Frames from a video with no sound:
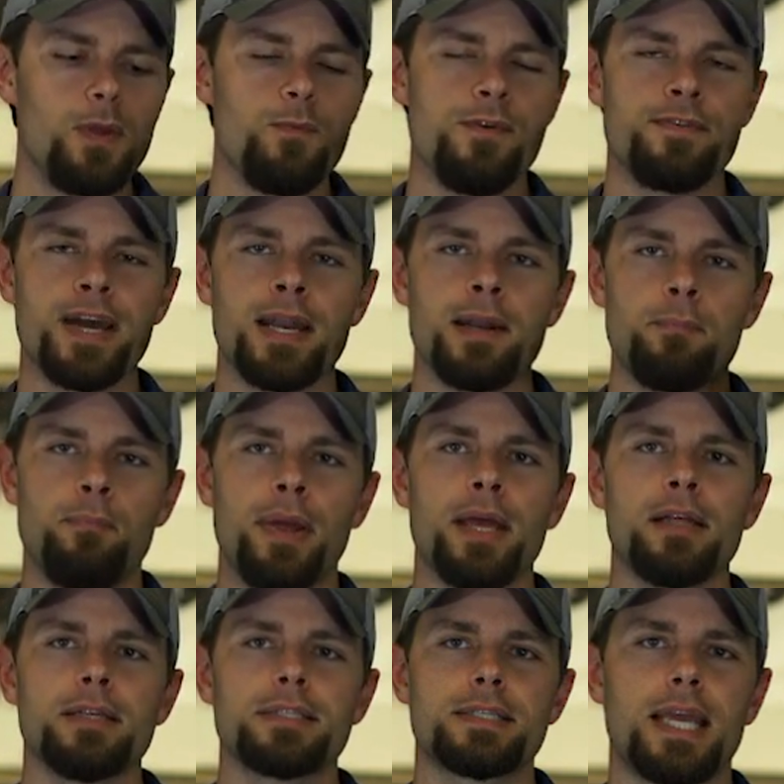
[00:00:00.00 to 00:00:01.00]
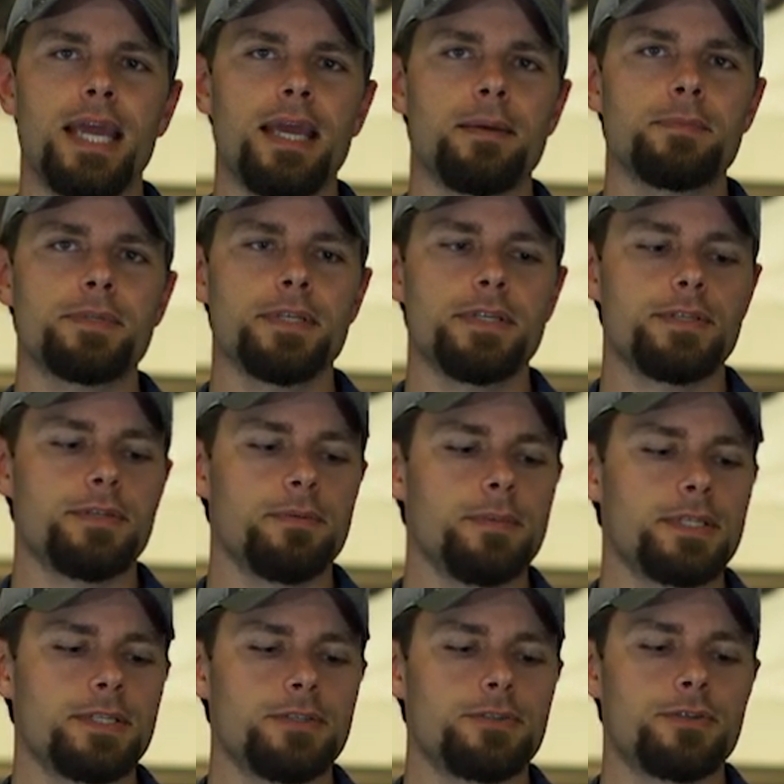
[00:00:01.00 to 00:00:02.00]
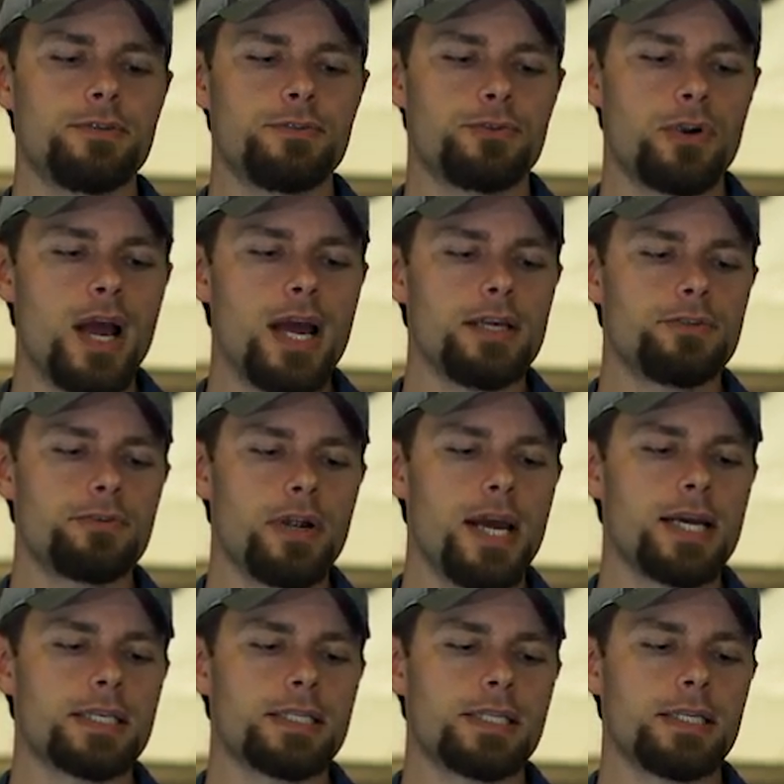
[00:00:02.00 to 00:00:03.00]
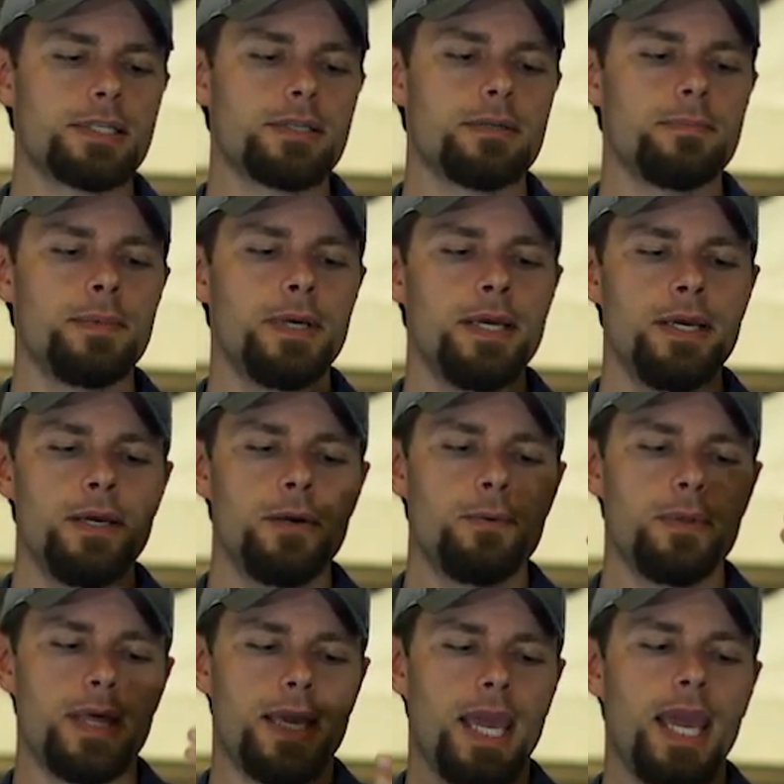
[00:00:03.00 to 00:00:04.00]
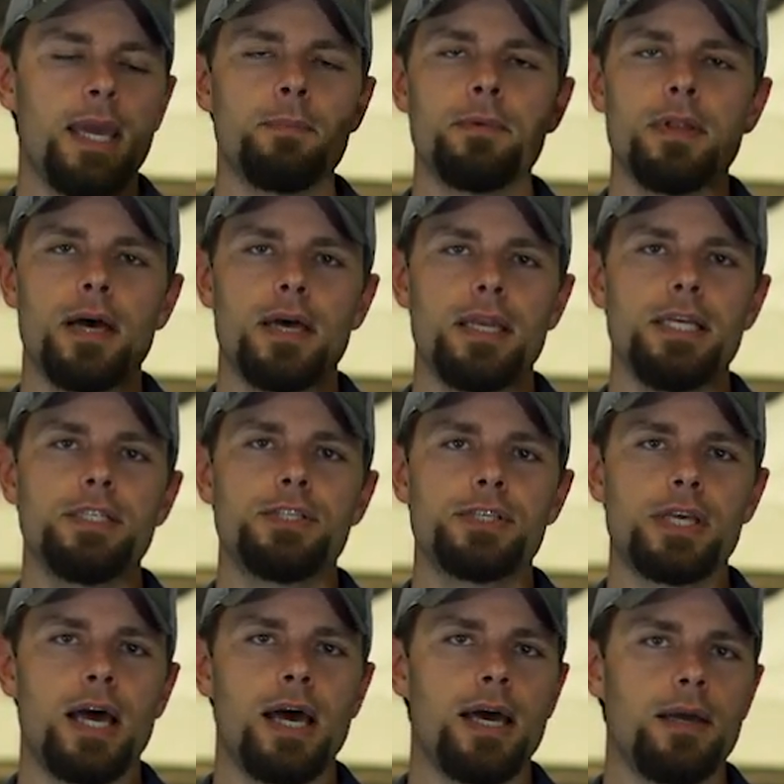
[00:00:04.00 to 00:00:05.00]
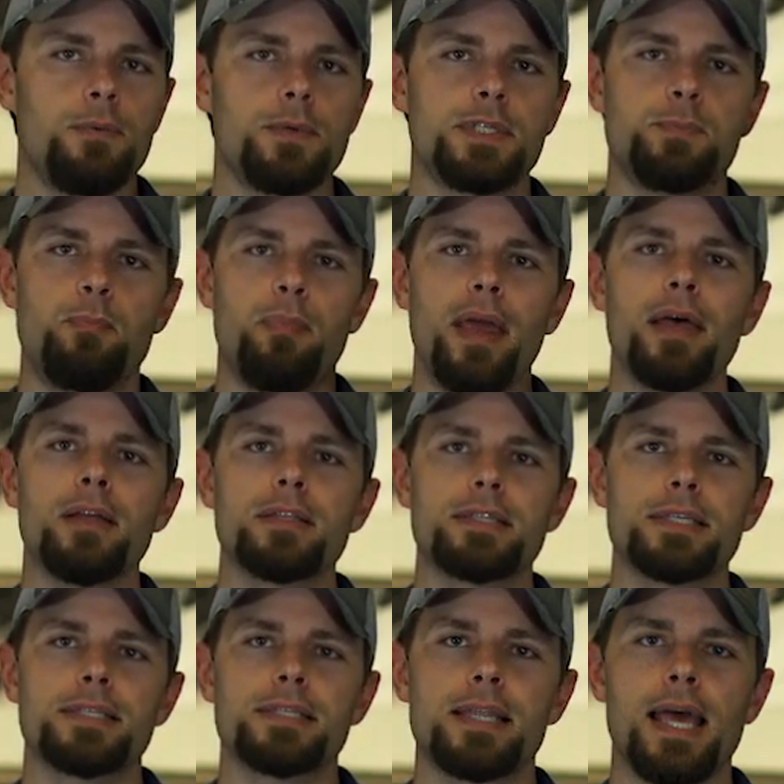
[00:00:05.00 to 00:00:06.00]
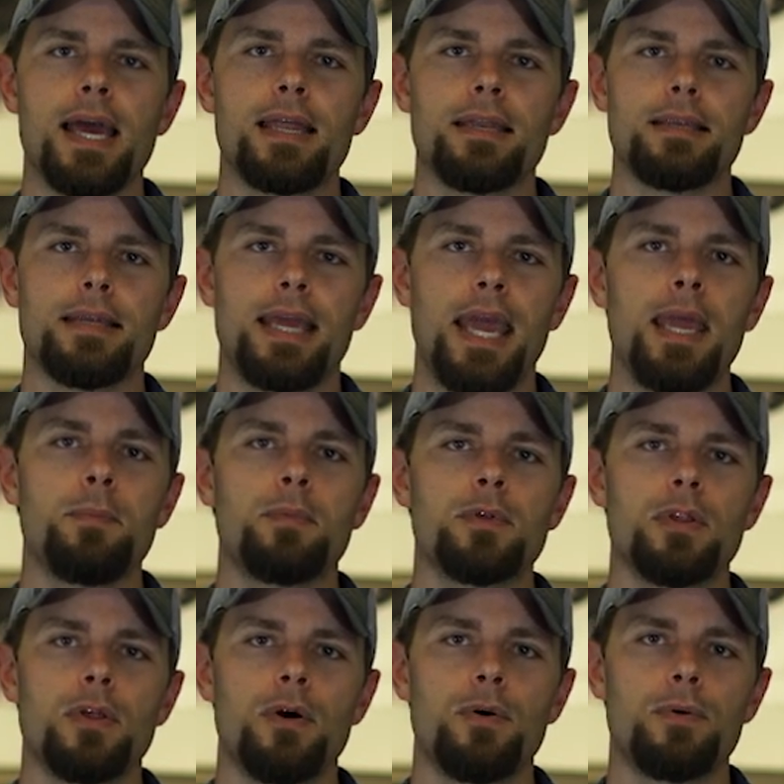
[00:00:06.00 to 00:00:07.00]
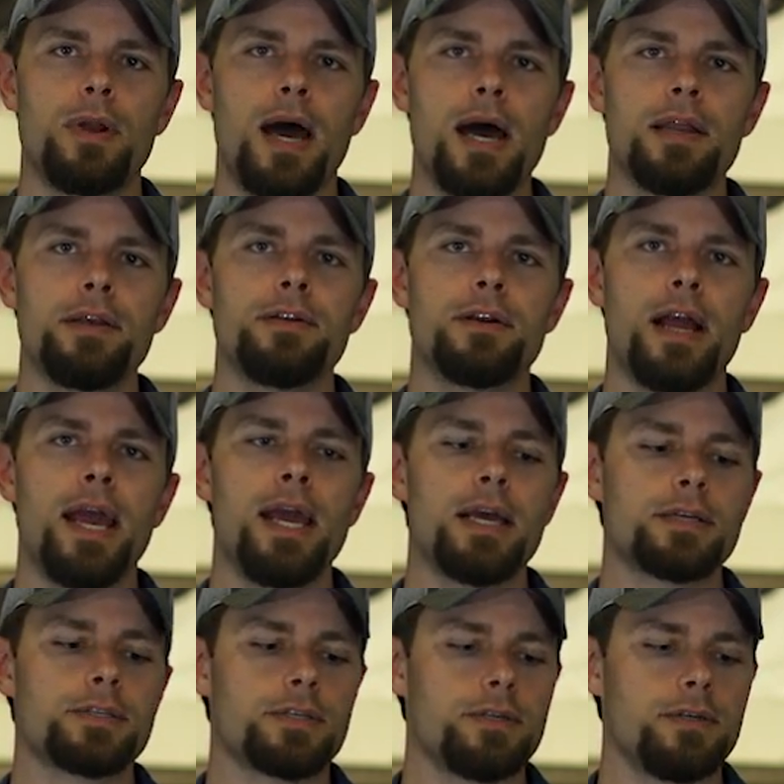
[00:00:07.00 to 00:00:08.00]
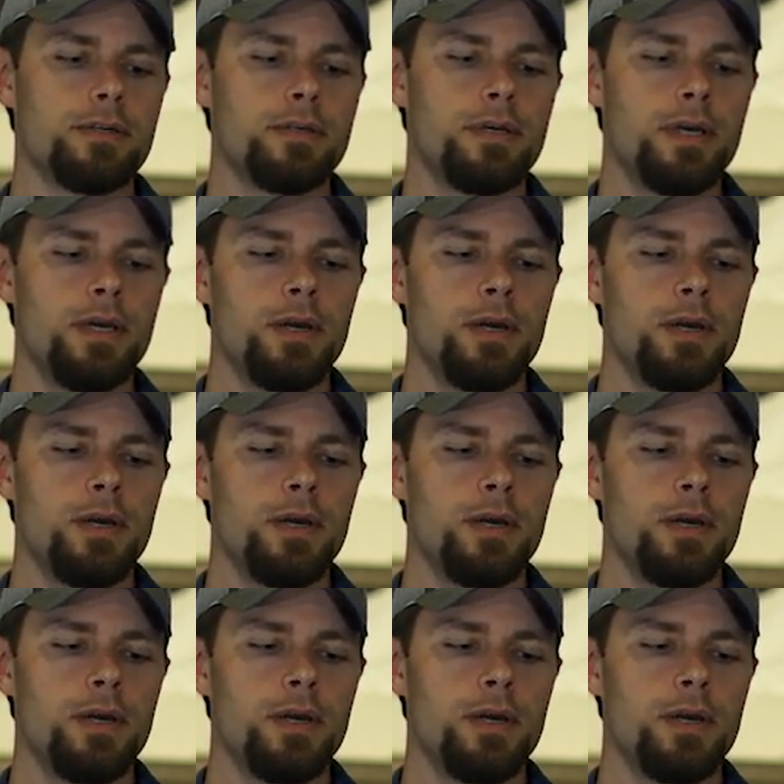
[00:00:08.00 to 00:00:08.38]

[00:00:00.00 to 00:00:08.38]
We've got a balanced cam system. It's a tri-track system with a cable on each side, which balances that cable load on your axle,